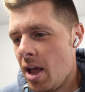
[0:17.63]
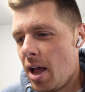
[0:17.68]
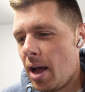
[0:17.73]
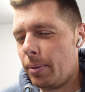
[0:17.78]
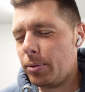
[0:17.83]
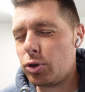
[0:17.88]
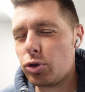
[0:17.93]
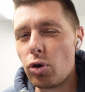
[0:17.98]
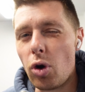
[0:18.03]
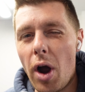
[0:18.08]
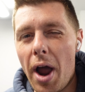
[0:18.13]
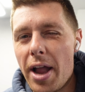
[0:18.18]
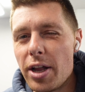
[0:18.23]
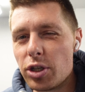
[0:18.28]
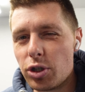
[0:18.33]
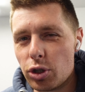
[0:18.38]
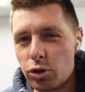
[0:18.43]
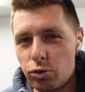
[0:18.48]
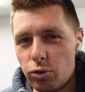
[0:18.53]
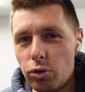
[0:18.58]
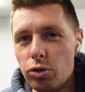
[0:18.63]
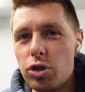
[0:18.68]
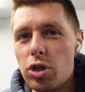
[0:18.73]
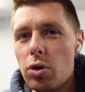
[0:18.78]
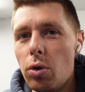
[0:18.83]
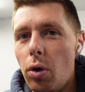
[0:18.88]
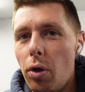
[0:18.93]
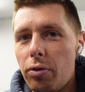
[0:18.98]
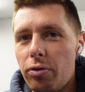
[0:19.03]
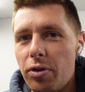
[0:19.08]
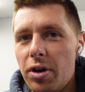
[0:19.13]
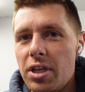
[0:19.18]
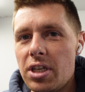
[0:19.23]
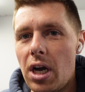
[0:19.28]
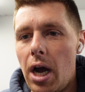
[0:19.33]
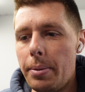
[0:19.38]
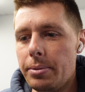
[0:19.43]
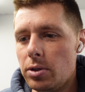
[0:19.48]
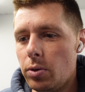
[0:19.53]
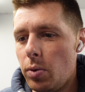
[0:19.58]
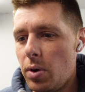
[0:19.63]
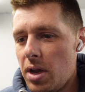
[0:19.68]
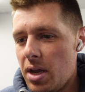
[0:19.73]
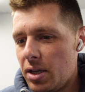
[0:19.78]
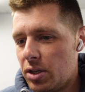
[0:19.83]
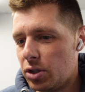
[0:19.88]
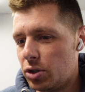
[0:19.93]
I'm trying to just run 2 or 3 times a week